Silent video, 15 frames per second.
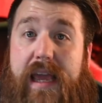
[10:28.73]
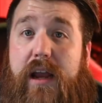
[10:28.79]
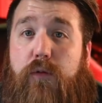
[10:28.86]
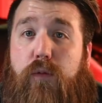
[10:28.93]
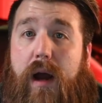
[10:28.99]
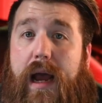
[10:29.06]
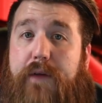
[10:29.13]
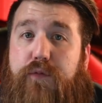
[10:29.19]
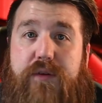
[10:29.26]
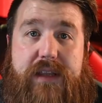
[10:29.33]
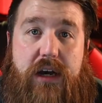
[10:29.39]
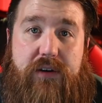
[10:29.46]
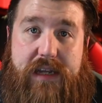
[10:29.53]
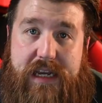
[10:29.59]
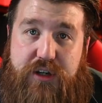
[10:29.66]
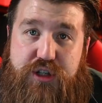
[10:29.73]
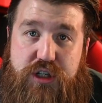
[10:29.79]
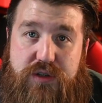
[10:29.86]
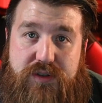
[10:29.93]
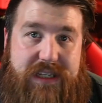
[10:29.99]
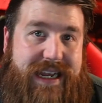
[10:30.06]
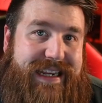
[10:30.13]
He arrived without
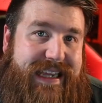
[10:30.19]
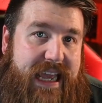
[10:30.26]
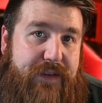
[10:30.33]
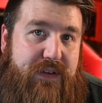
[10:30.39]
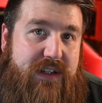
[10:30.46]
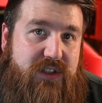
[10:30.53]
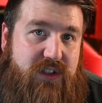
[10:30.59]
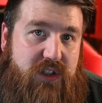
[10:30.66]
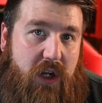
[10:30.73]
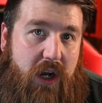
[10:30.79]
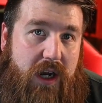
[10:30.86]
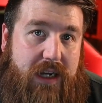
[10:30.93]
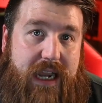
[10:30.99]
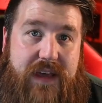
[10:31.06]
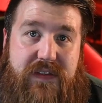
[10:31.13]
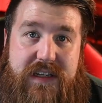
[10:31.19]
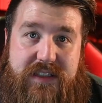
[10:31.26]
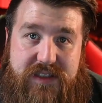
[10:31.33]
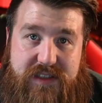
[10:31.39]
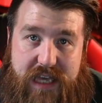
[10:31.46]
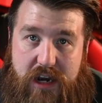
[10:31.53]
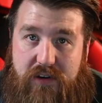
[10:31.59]
issues and gave his talk at the
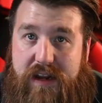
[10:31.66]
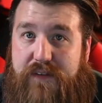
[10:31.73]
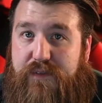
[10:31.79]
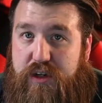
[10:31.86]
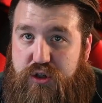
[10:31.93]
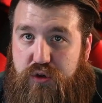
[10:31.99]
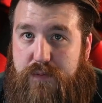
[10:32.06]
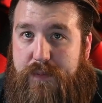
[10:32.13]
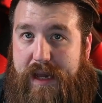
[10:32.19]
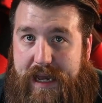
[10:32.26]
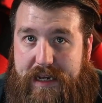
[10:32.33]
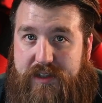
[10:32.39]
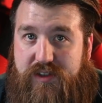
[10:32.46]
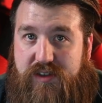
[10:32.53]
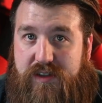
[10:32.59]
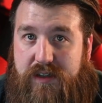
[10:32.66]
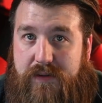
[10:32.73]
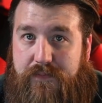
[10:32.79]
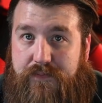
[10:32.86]
Saturday Vigil Mass.